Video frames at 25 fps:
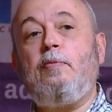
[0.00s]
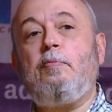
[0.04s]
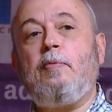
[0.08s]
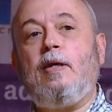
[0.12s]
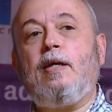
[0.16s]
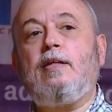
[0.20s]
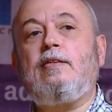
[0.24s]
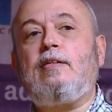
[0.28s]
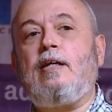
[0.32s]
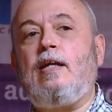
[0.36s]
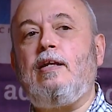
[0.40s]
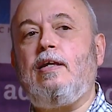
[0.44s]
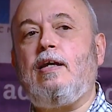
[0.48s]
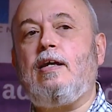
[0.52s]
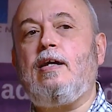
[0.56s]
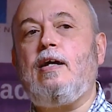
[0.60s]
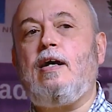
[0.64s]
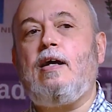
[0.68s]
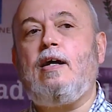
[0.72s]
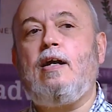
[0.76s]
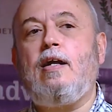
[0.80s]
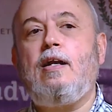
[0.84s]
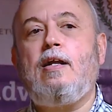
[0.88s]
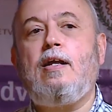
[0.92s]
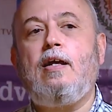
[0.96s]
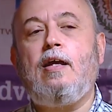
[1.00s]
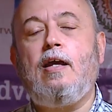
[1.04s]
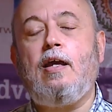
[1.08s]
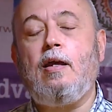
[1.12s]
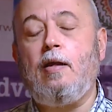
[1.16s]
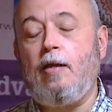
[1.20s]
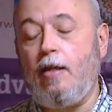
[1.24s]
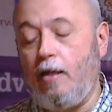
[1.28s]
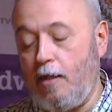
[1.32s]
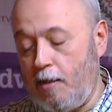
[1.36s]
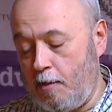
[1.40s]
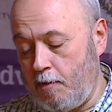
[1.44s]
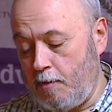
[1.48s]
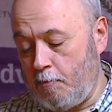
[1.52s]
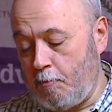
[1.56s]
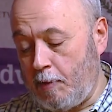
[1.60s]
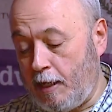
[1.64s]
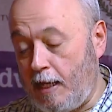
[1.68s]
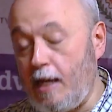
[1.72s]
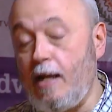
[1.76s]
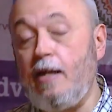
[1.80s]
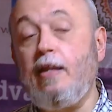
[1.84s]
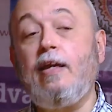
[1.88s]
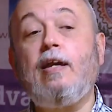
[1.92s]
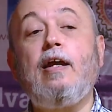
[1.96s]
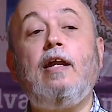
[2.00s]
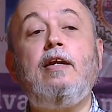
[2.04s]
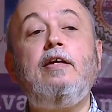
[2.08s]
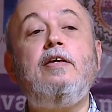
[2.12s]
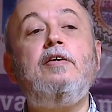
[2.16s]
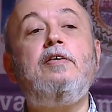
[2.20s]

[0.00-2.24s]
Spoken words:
mechanical